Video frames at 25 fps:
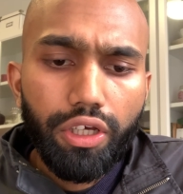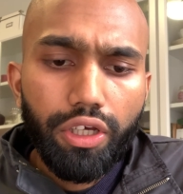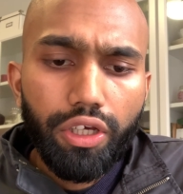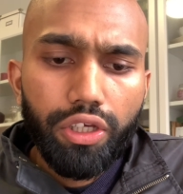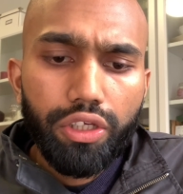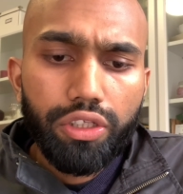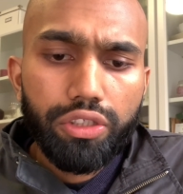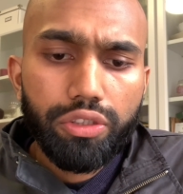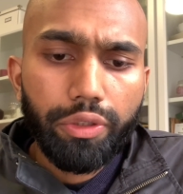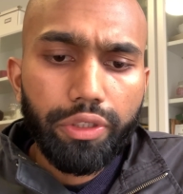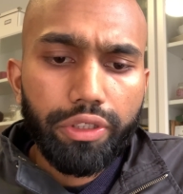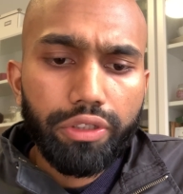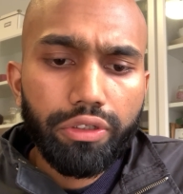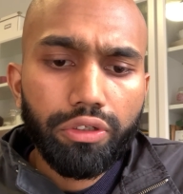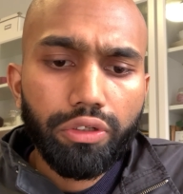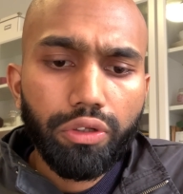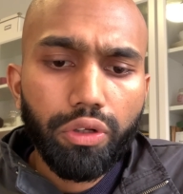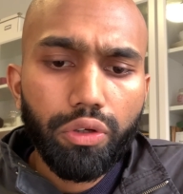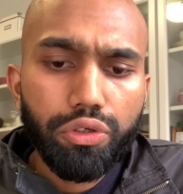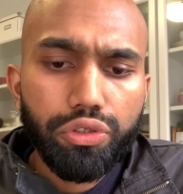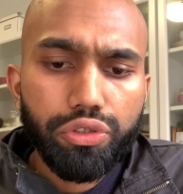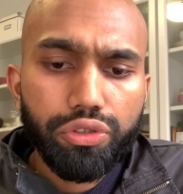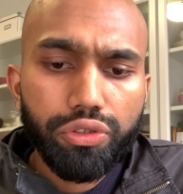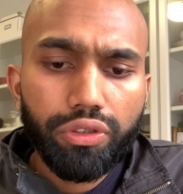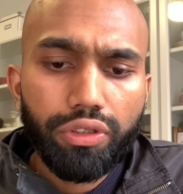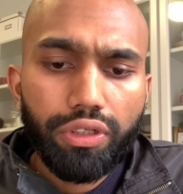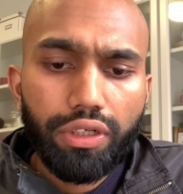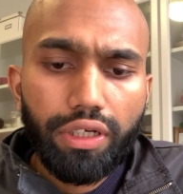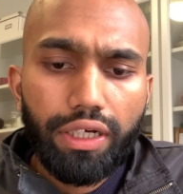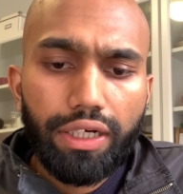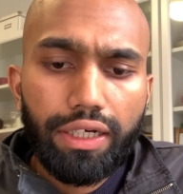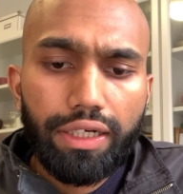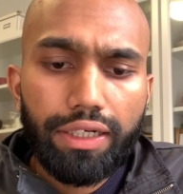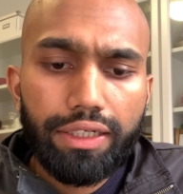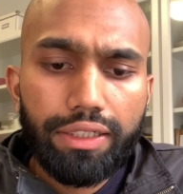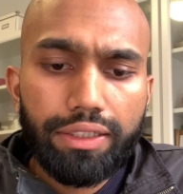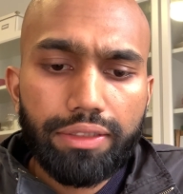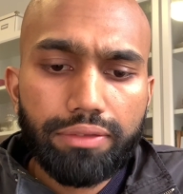So in conclusion,
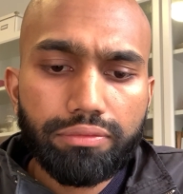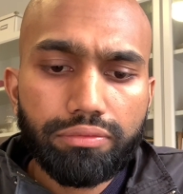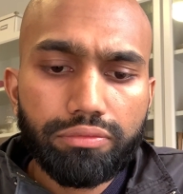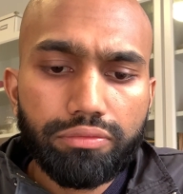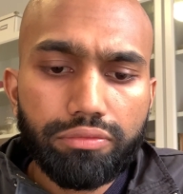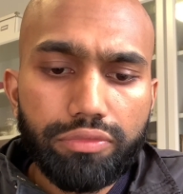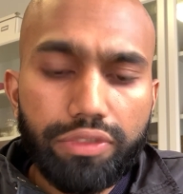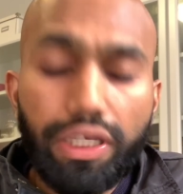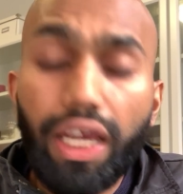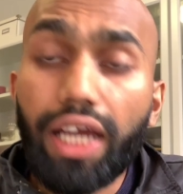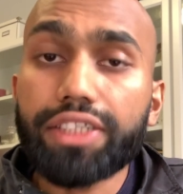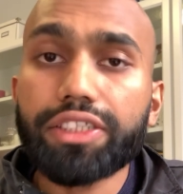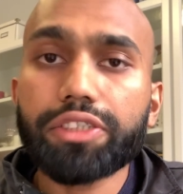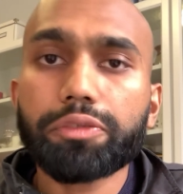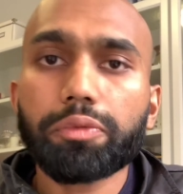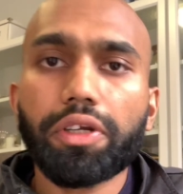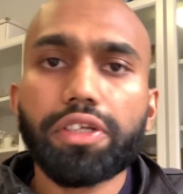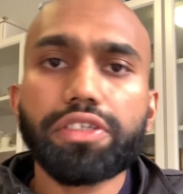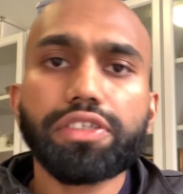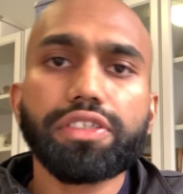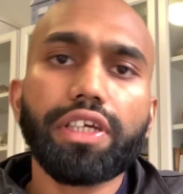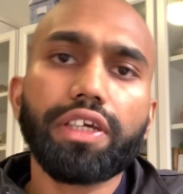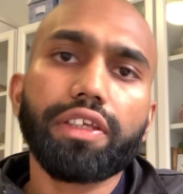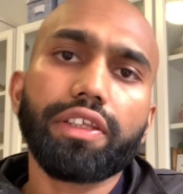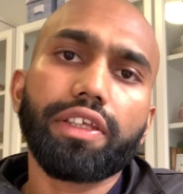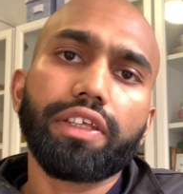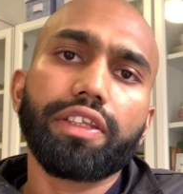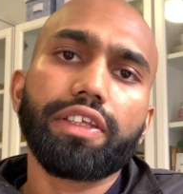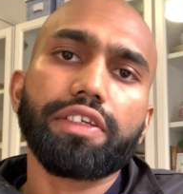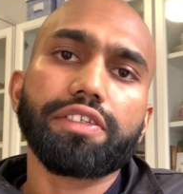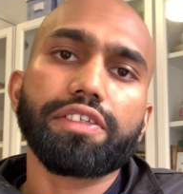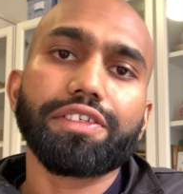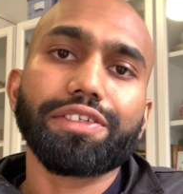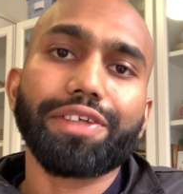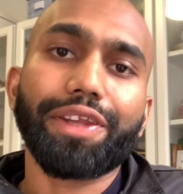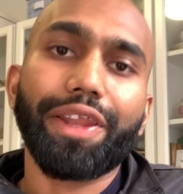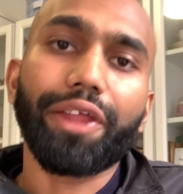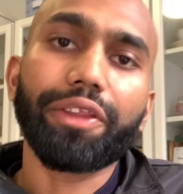I just want to say that this
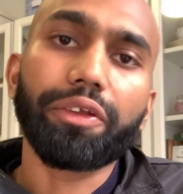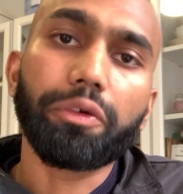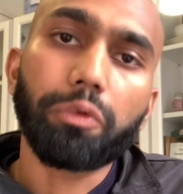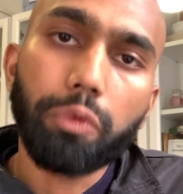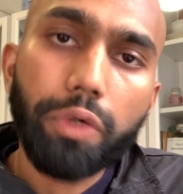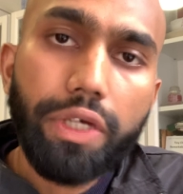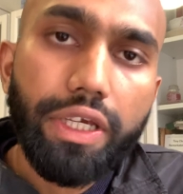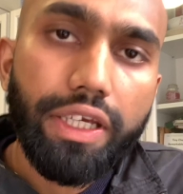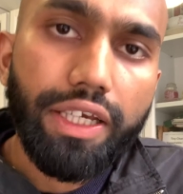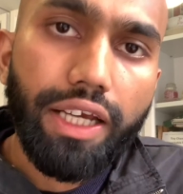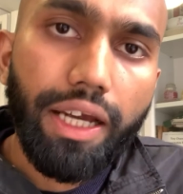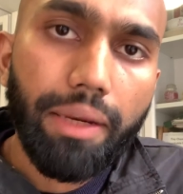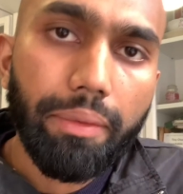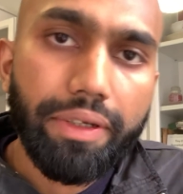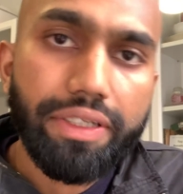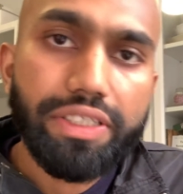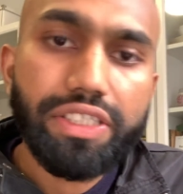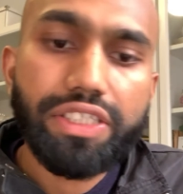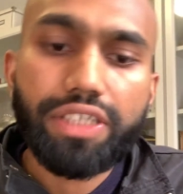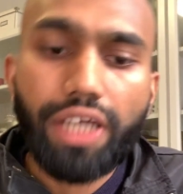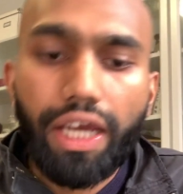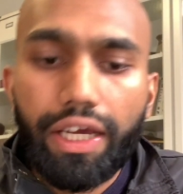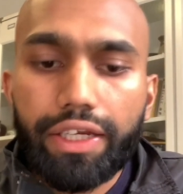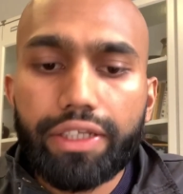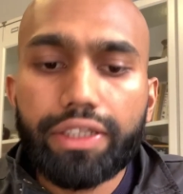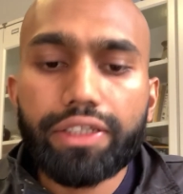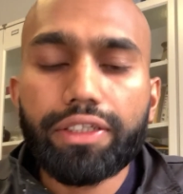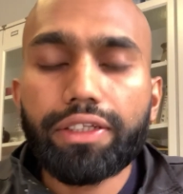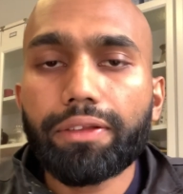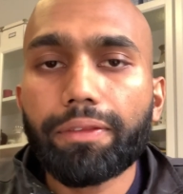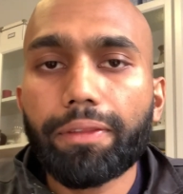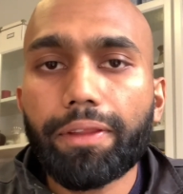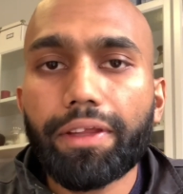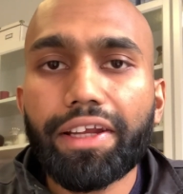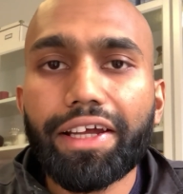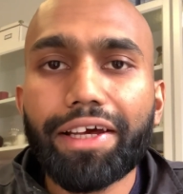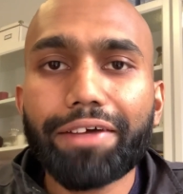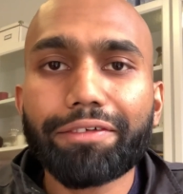is another week. I'm excited
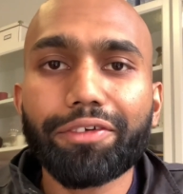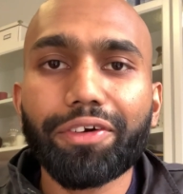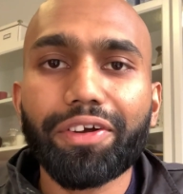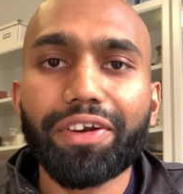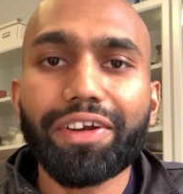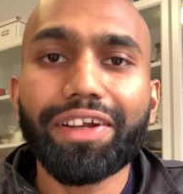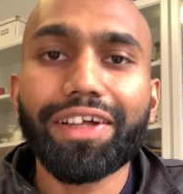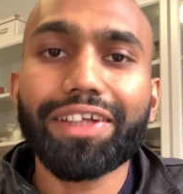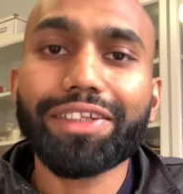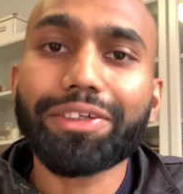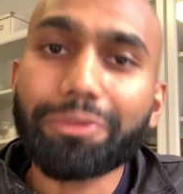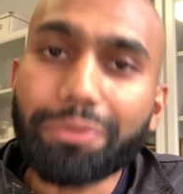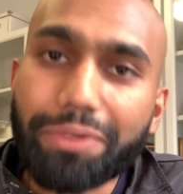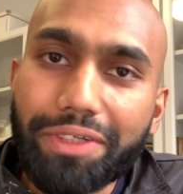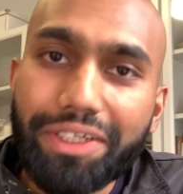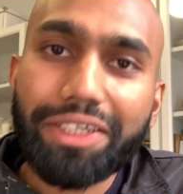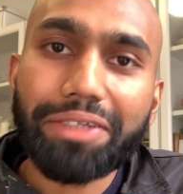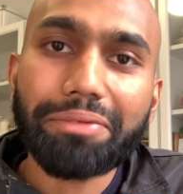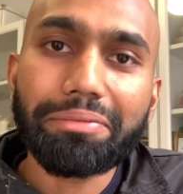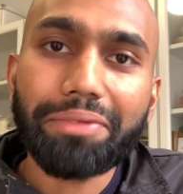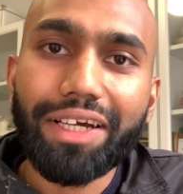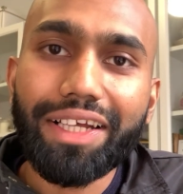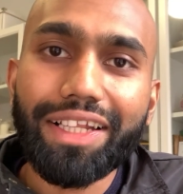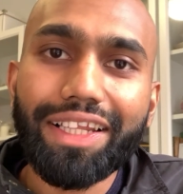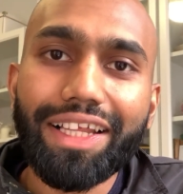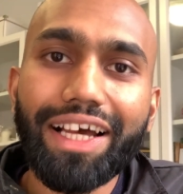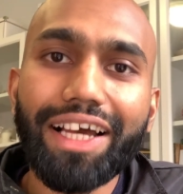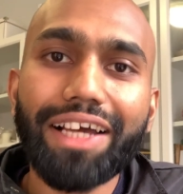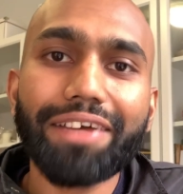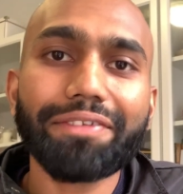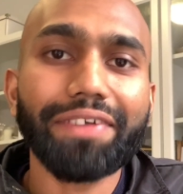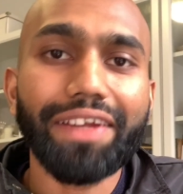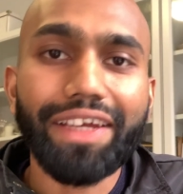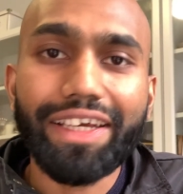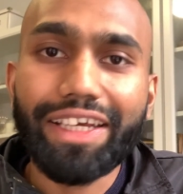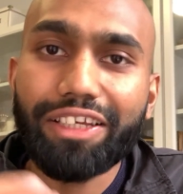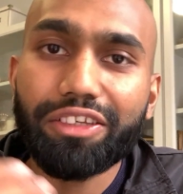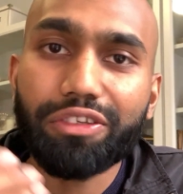that I've got another week in my life
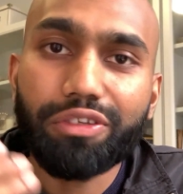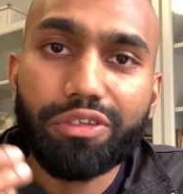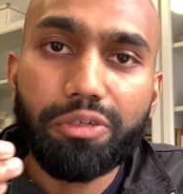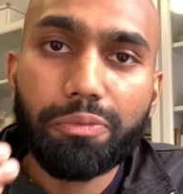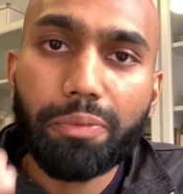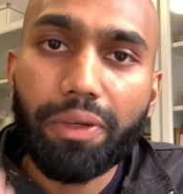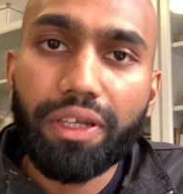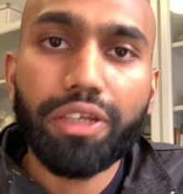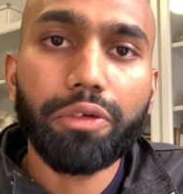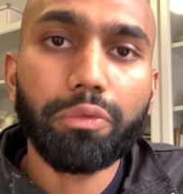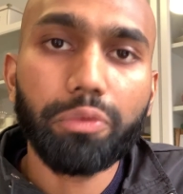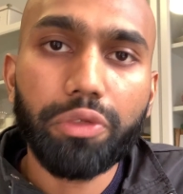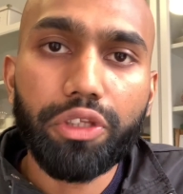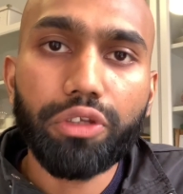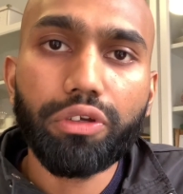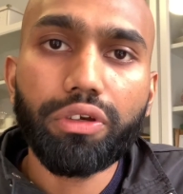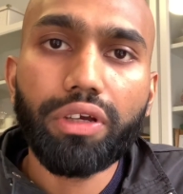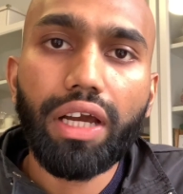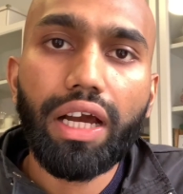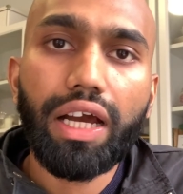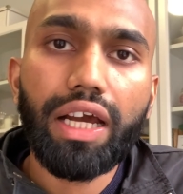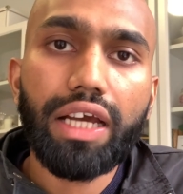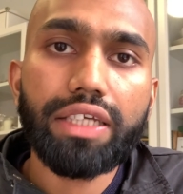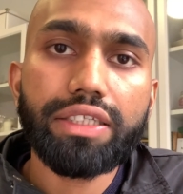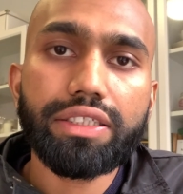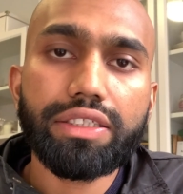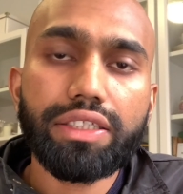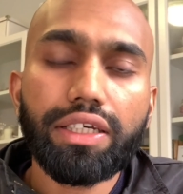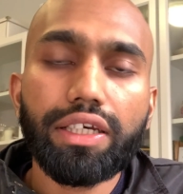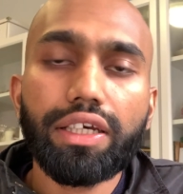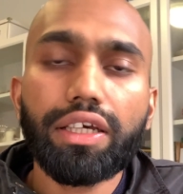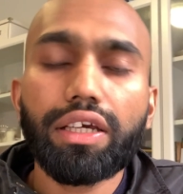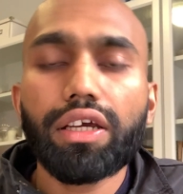and I get to spend it with you guys.